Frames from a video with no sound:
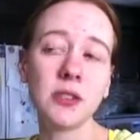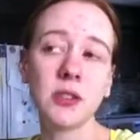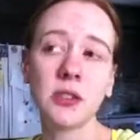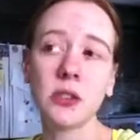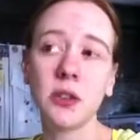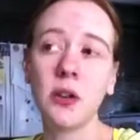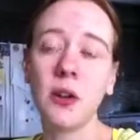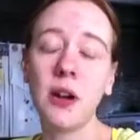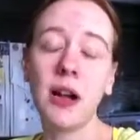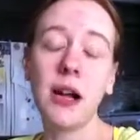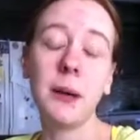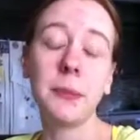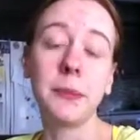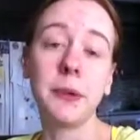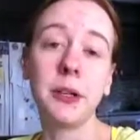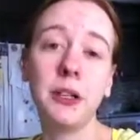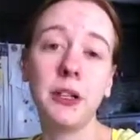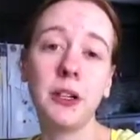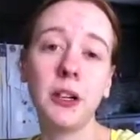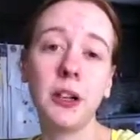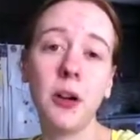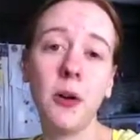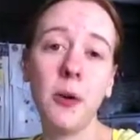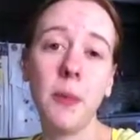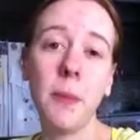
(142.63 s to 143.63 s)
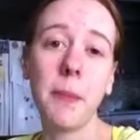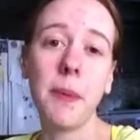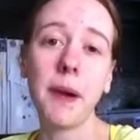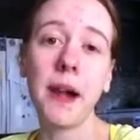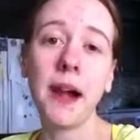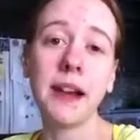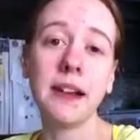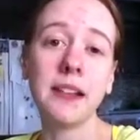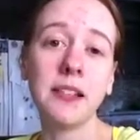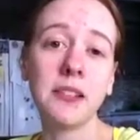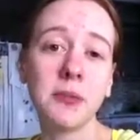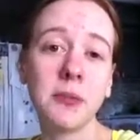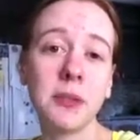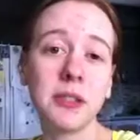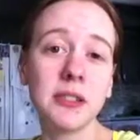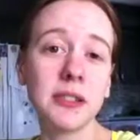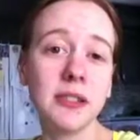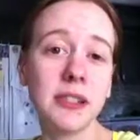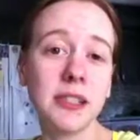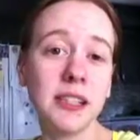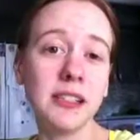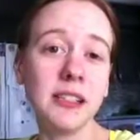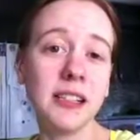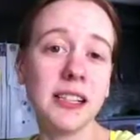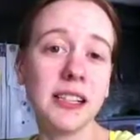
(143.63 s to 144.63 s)
so I'm going to go, but I just want to
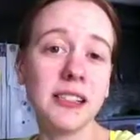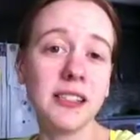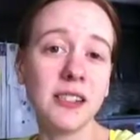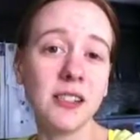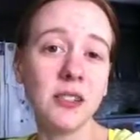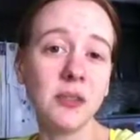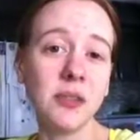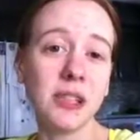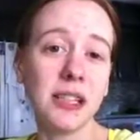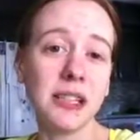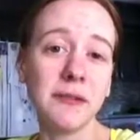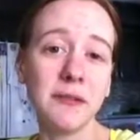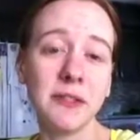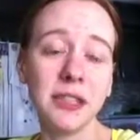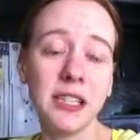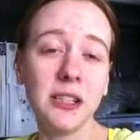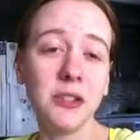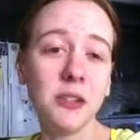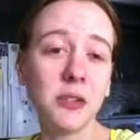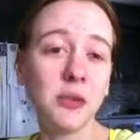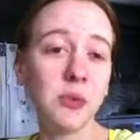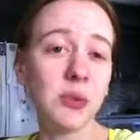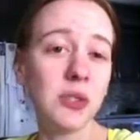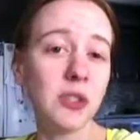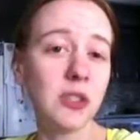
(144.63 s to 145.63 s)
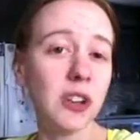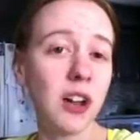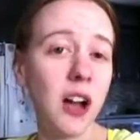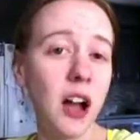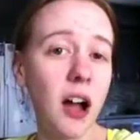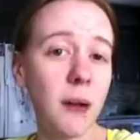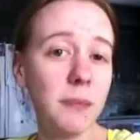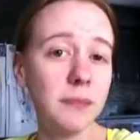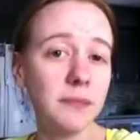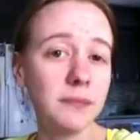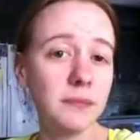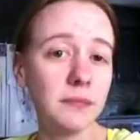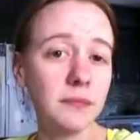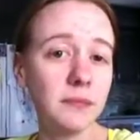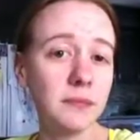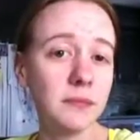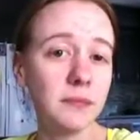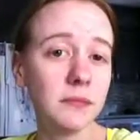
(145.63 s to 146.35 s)
let you guys know that videos will come